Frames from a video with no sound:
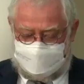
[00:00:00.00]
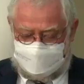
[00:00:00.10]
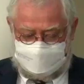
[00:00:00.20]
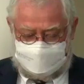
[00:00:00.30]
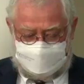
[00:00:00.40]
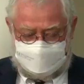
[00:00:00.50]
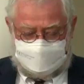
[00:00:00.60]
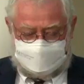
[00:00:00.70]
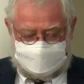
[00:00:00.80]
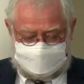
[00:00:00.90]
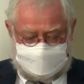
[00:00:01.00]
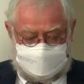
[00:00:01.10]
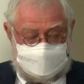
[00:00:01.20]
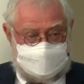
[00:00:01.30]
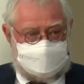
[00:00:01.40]
It is
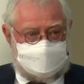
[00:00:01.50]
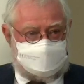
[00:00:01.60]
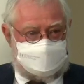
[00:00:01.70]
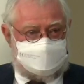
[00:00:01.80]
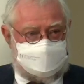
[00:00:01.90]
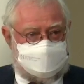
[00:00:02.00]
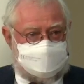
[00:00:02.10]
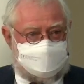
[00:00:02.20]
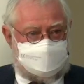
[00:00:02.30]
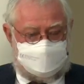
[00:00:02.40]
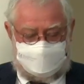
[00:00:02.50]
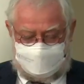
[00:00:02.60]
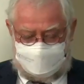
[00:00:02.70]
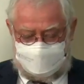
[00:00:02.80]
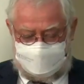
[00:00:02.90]
there, and it will be there
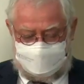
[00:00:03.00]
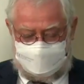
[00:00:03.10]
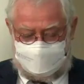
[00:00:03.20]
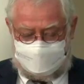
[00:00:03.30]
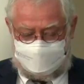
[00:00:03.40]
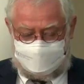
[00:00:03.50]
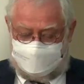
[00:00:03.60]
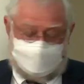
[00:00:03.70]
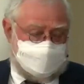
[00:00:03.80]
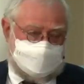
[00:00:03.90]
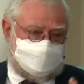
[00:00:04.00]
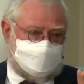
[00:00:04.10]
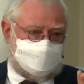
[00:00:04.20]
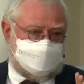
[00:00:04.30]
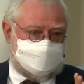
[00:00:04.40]
for a number of, well,
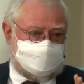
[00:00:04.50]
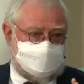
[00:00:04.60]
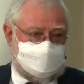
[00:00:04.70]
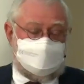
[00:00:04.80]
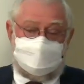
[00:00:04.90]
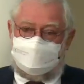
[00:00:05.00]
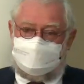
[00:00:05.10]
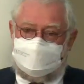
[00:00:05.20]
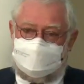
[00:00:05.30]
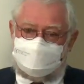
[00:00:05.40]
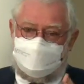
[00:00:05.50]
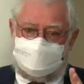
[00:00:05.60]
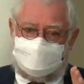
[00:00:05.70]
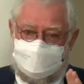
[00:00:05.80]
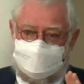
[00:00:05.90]
for always. But there's
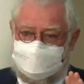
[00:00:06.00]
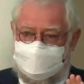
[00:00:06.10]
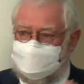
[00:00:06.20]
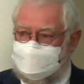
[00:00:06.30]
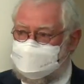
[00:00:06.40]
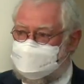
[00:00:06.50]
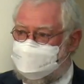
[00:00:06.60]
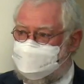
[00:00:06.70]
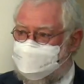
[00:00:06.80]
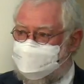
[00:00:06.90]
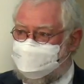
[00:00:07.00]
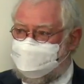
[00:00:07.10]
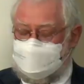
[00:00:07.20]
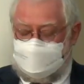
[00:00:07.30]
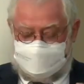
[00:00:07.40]
one big difference,
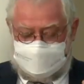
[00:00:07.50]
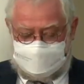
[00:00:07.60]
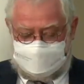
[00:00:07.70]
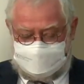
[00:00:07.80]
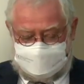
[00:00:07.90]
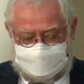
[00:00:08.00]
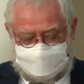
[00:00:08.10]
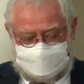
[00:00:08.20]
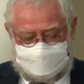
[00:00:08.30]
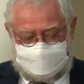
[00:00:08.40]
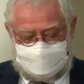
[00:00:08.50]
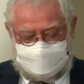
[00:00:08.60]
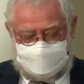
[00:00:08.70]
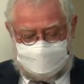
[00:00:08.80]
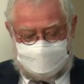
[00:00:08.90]
and that is that
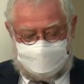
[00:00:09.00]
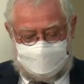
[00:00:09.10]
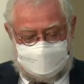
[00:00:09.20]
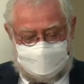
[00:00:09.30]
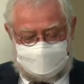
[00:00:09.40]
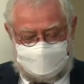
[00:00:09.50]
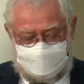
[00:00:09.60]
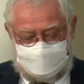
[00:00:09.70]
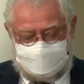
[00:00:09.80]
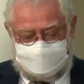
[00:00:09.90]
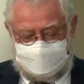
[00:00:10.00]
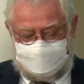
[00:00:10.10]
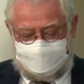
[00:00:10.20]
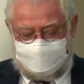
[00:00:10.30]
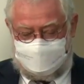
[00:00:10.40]
we as humans
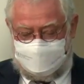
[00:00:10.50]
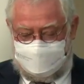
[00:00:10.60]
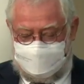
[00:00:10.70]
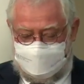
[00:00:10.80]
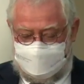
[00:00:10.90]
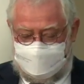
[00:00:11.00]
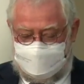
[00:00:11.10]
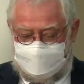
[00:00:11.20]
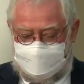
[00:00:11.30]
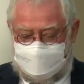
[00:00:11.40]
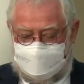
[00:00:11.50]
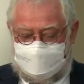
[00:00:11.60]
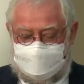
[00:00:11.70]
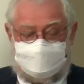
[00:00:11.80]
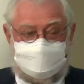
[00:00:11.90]
have
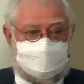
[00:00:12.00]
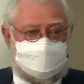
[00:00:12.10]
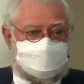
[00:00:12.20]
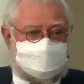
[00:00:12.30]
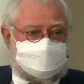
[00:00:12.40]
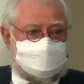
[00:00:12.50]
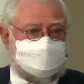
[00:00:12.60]
managed